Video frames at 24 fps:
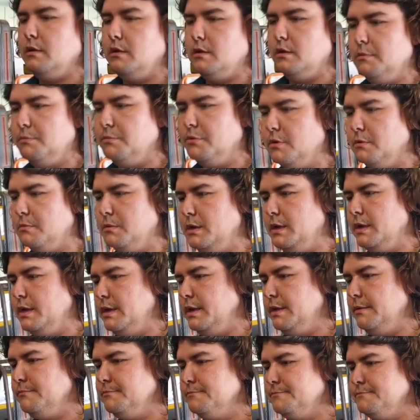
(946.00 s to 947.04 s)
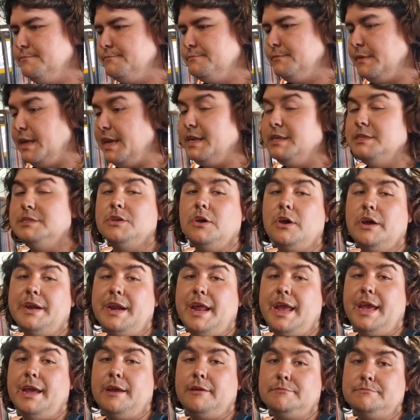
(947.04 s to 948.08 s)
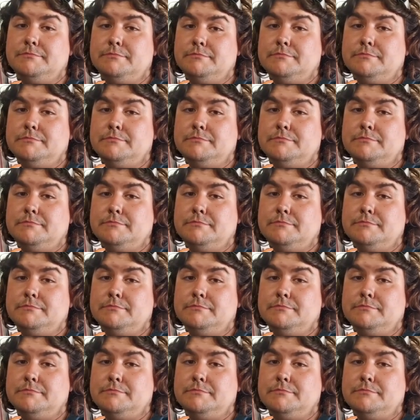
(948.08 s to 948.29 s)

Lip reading: I'll probably head inside now,